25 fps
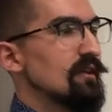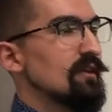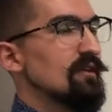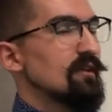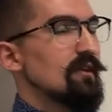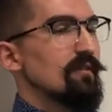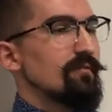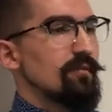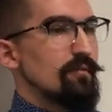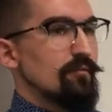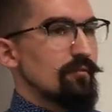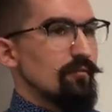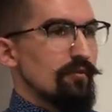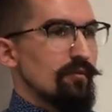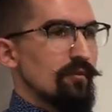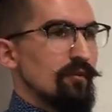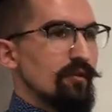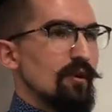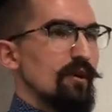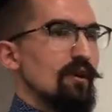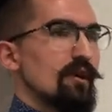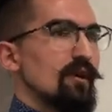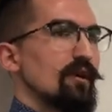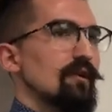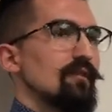If you were
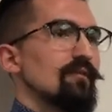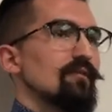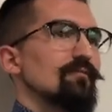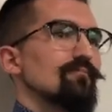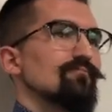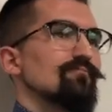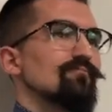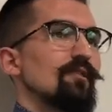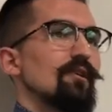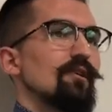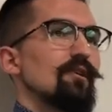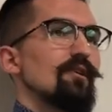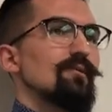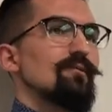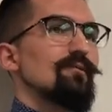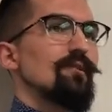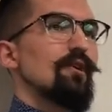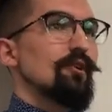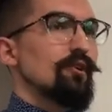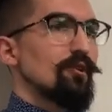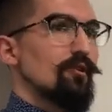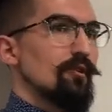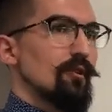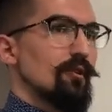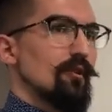a, a,
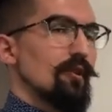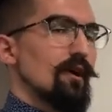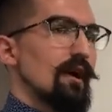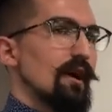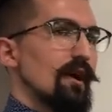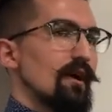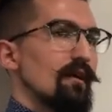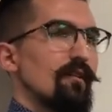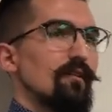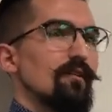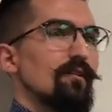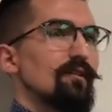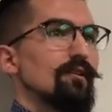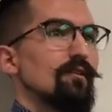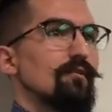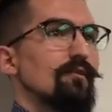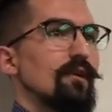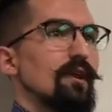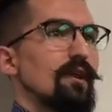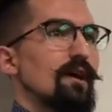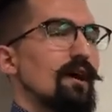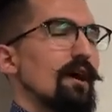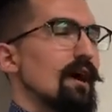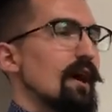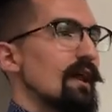a good liar and knew how
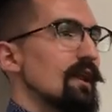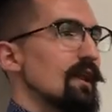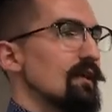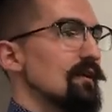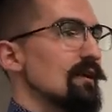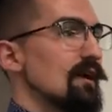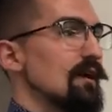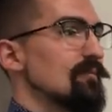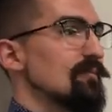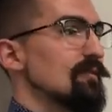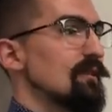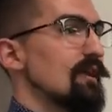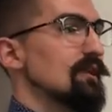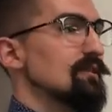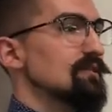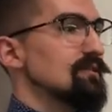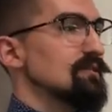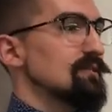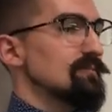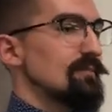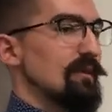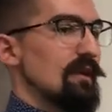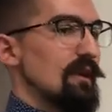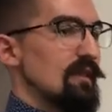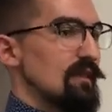to hide it and not be
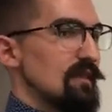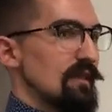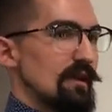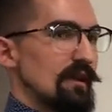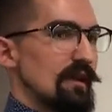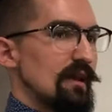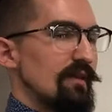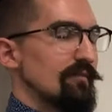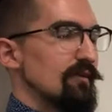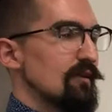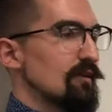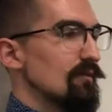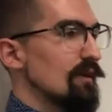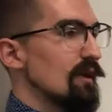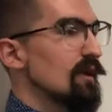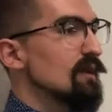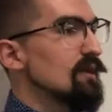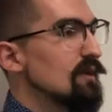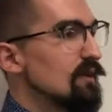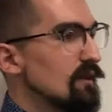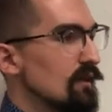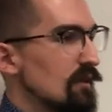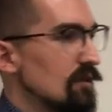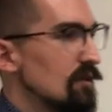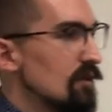anxious about it, they'd have no
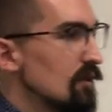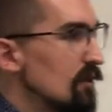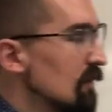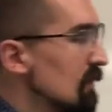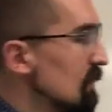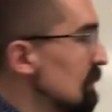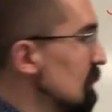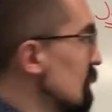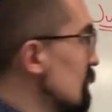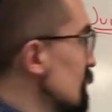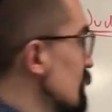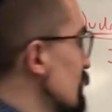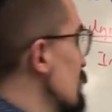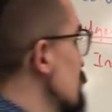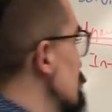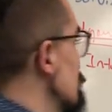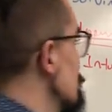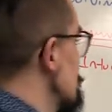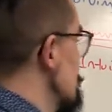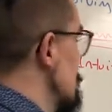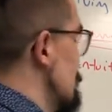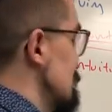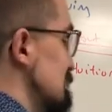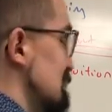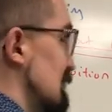idea. All right.
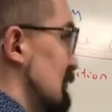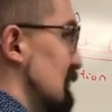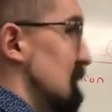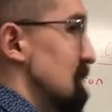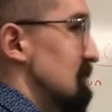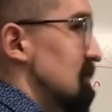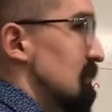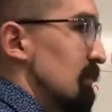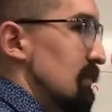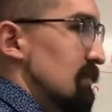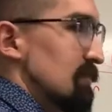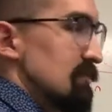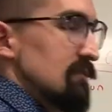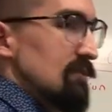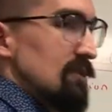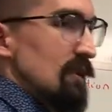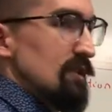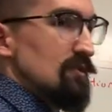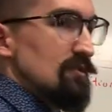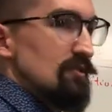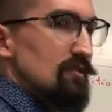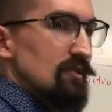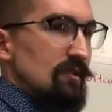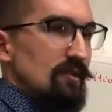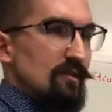So that's not intuition.
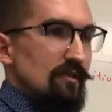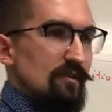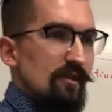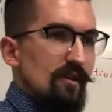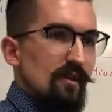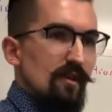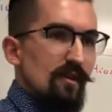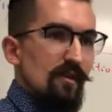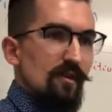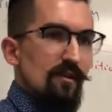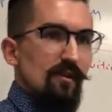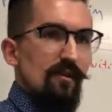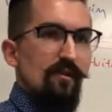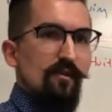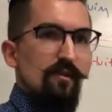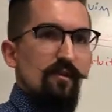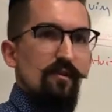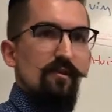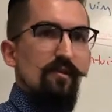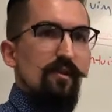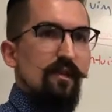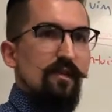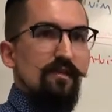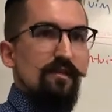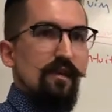That's just,
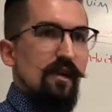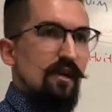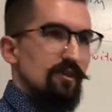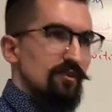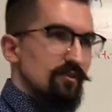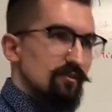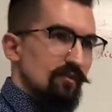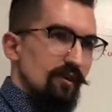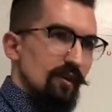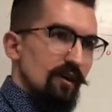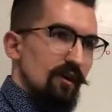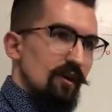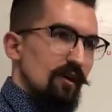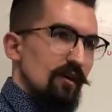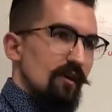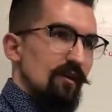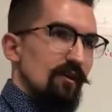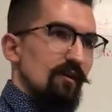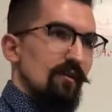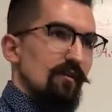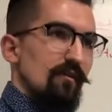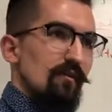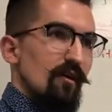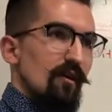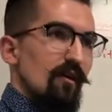that's actually a,
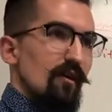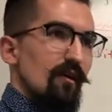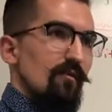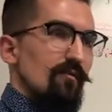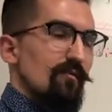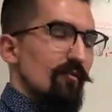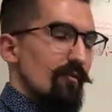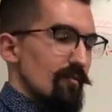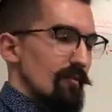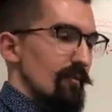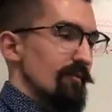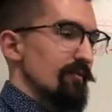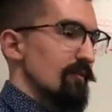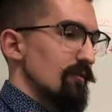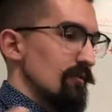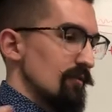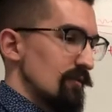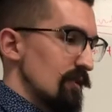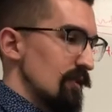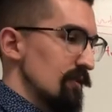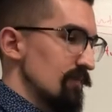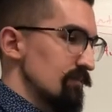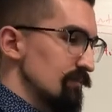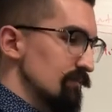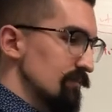a form of your
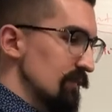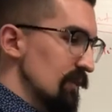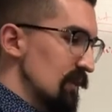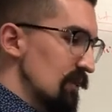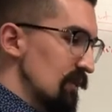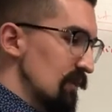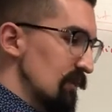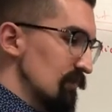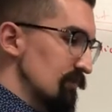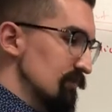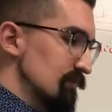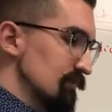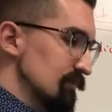um, um,